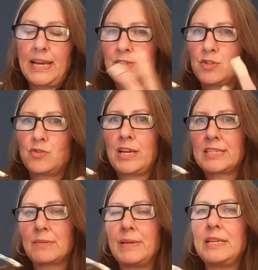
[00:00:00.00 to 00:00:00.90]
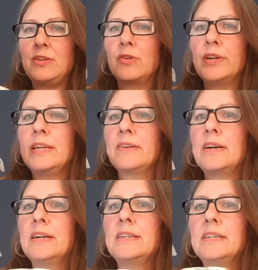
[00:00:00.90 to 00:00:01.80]
and how to dress them in your
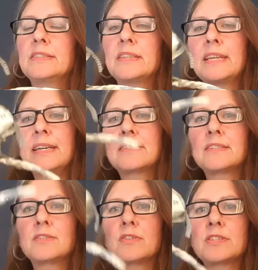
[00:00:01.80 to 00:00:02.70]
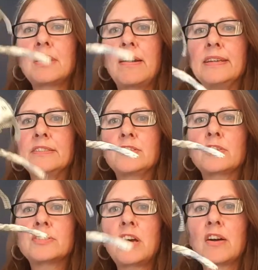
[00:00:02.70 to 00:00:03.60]
era. So that's the sort of size. So
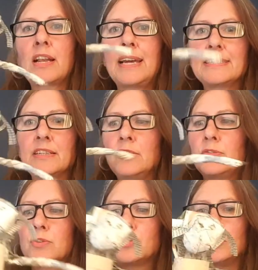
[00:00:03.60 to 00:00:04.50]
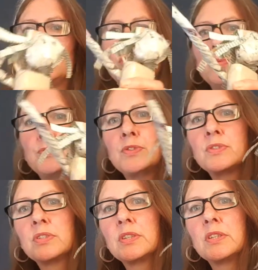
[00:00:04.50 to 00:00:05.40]
start collecting the old tubes.